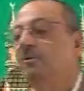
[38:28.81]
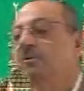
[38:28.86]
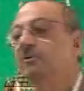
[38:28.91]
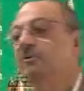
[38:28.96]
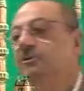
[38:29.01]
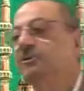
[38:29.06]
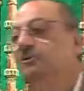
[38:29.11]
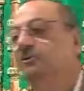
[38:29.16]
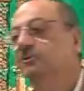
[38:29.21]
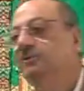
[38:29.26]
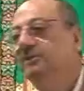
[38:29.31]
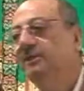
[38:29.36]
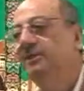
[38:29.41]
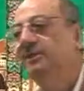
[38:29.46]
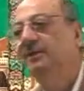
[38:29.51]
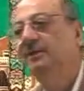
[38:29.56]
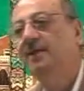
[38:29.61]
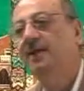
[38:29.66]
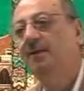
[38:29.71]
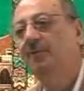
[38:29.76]
do you see
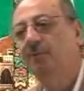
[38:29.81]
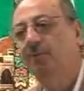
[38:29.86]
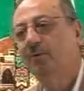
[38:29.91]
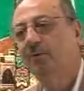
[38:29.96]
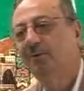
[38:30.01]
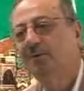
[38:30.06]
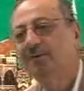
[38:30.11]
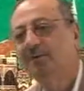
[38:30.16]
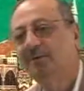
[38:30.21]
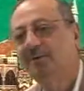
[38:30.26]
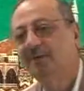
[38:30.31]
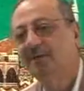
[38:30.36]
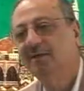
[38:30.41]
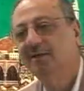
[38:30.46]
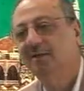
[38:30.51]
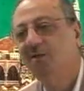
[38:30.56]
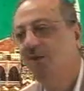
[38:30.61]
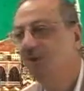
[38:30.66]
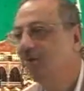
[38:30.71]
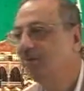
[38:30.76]
they are both
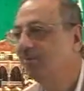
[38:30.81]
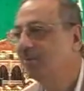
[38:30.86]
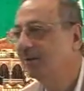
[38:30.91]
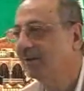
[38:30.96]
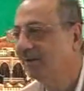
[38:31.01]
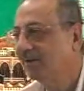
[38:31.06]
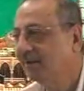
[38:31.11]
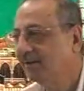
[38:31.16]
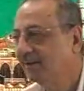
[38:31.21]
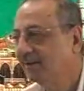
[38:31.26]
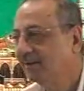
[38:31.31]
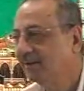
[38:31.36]
normal?